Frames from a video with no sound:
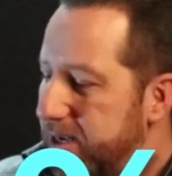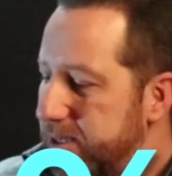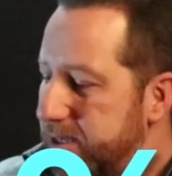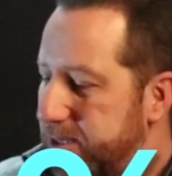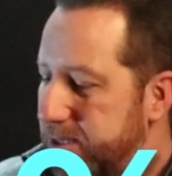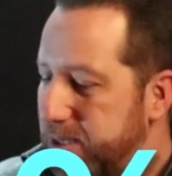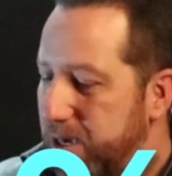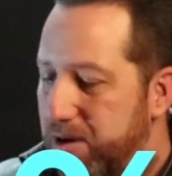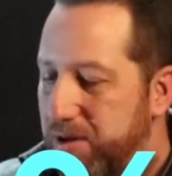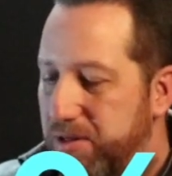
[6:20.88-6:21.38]

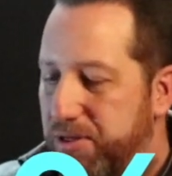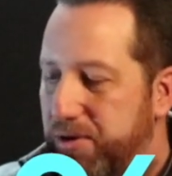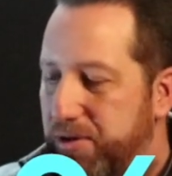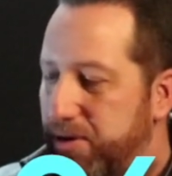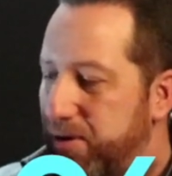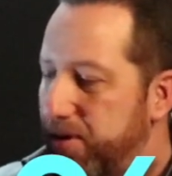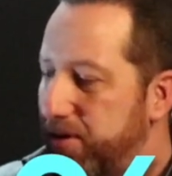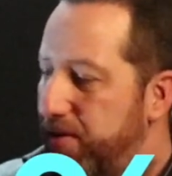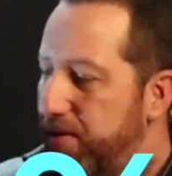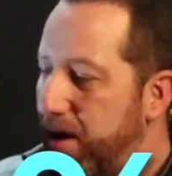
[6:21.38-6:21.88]

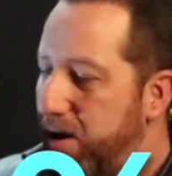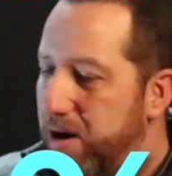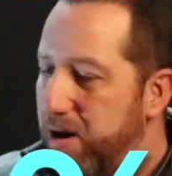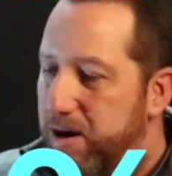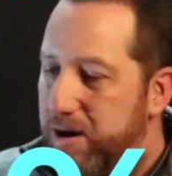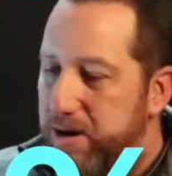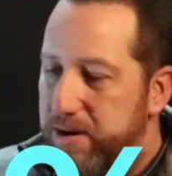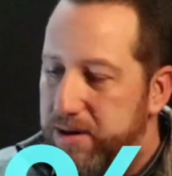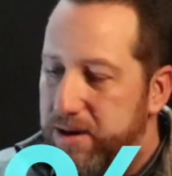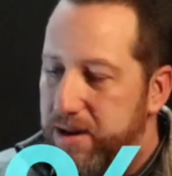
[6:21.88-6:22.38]
sell-through
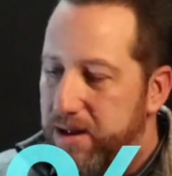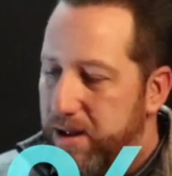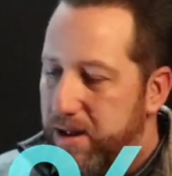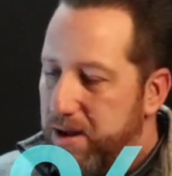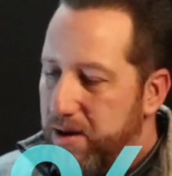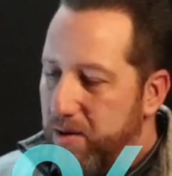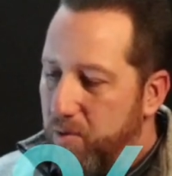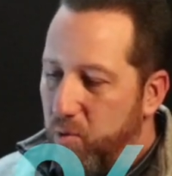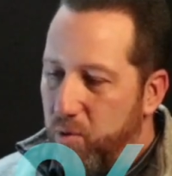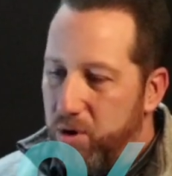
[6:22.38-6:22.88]
on
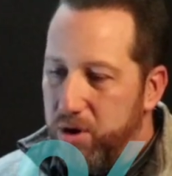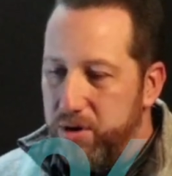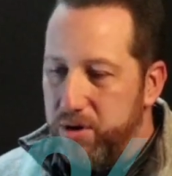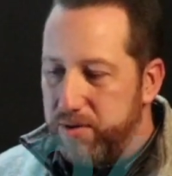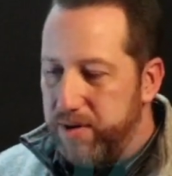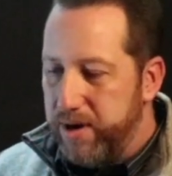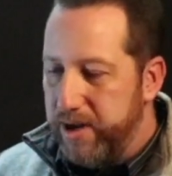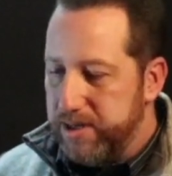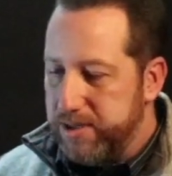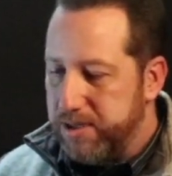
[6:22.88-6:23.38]

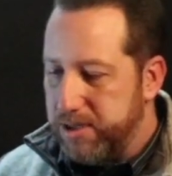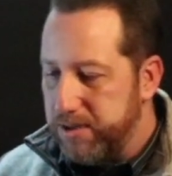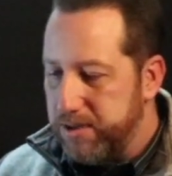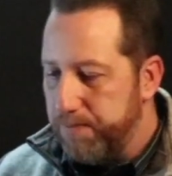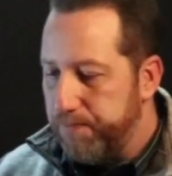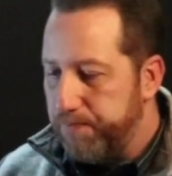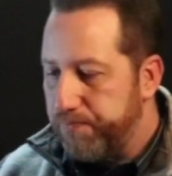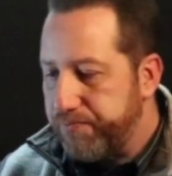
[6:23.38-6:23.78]
Woolrich.